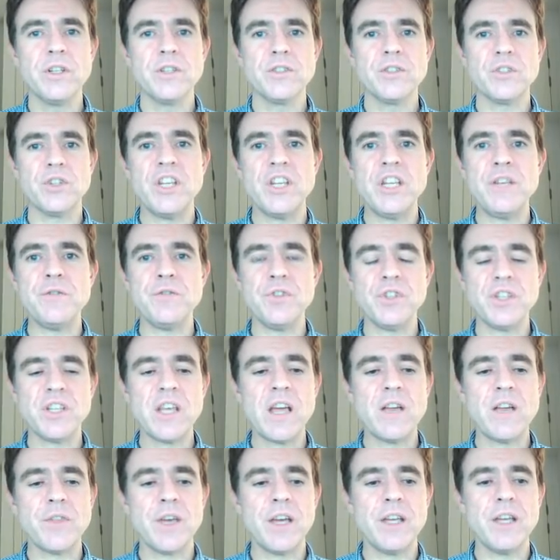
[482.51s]
to even
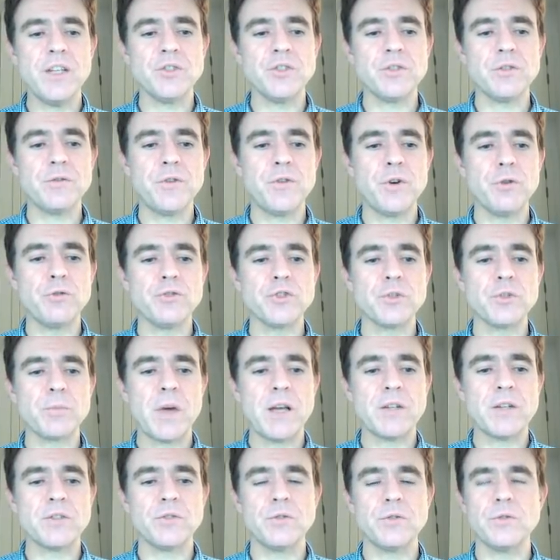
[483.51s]
get that interference
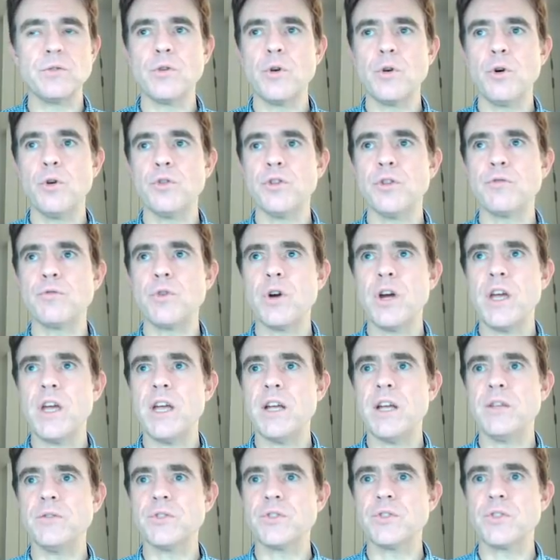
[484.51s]
pattern on the
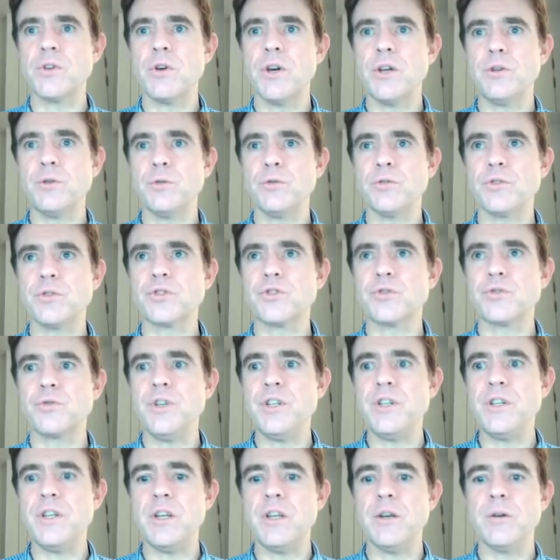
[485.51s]
right-hand side on the
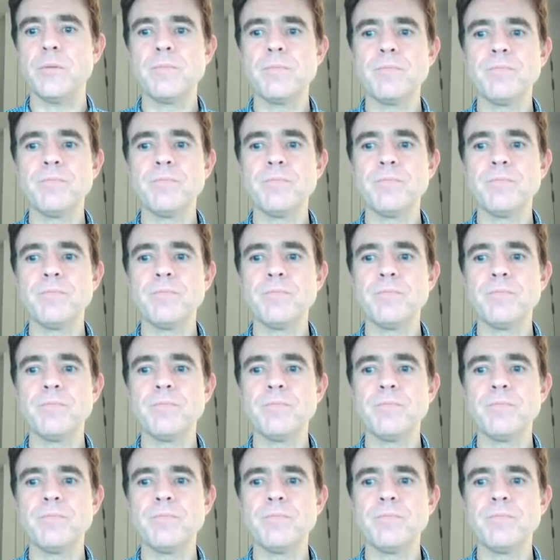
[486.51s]
screen here.